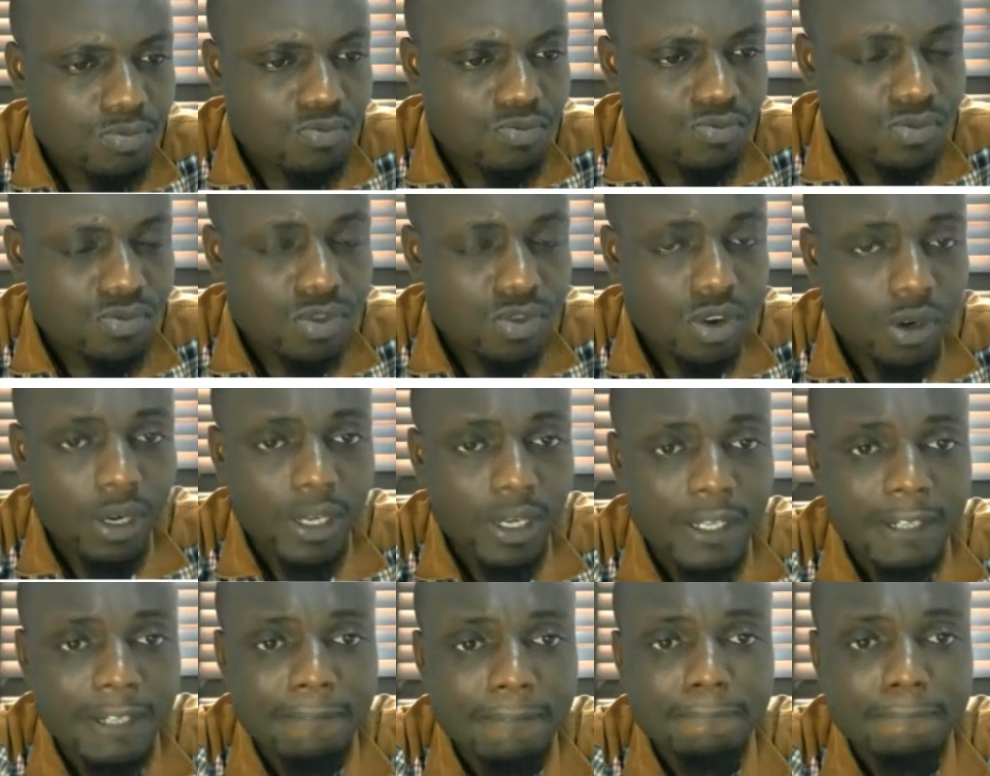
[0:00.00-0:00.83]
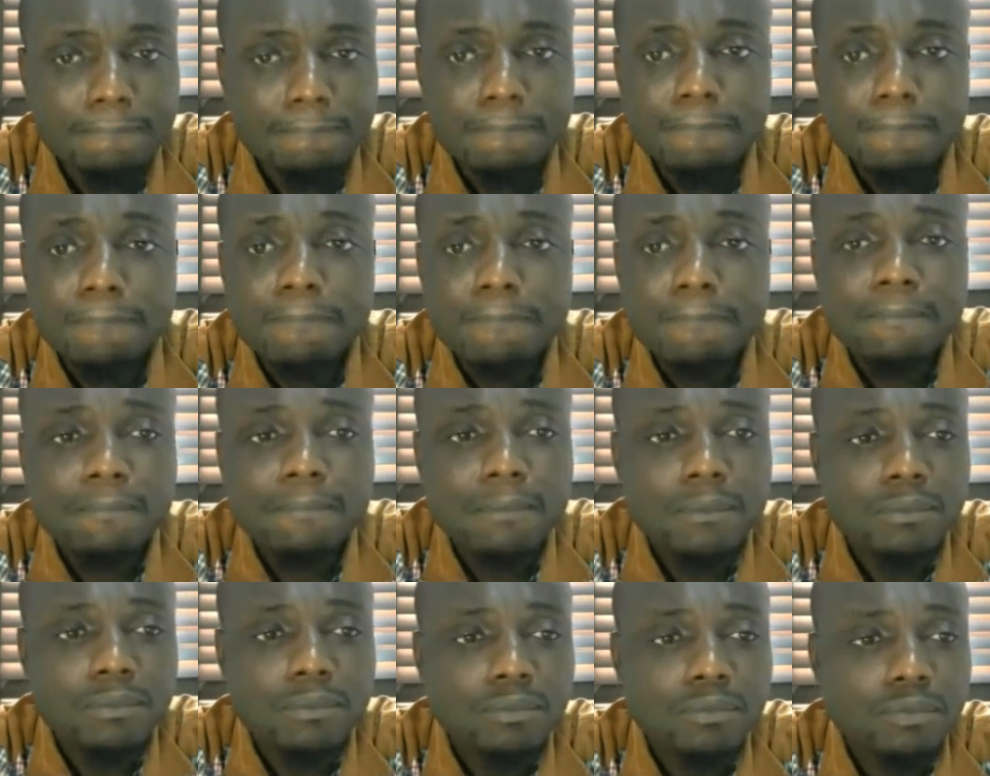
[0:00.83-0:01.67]
Alright,
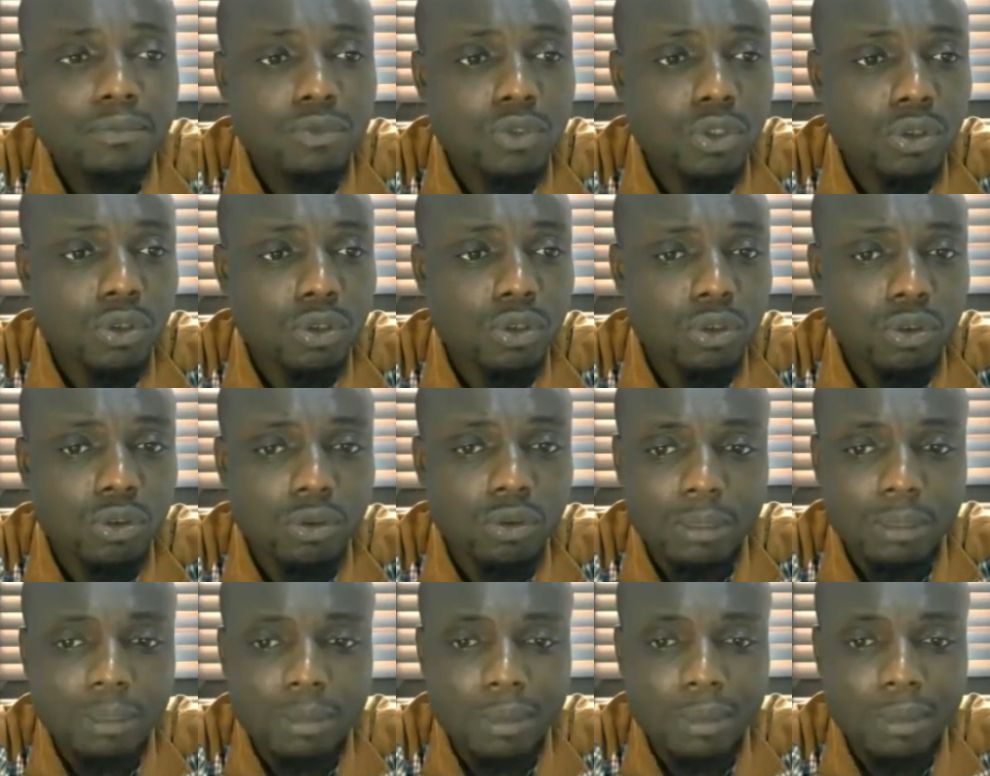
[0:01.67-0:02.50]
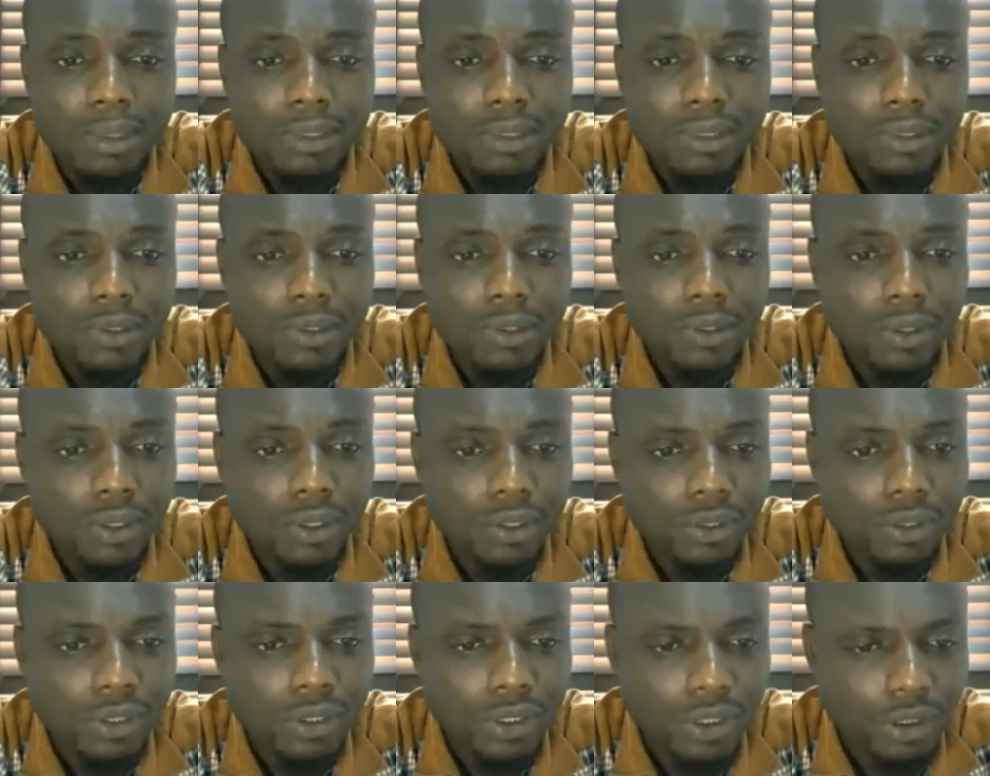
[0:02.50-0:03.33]
so the moment you're done
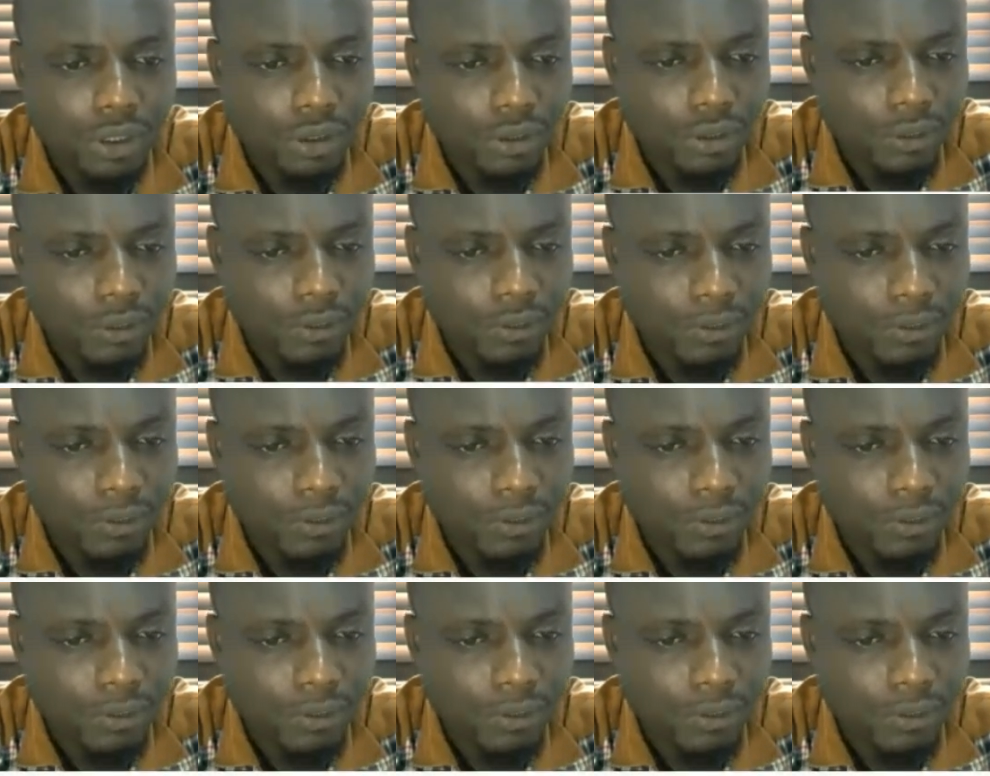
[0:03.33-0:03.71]
reading,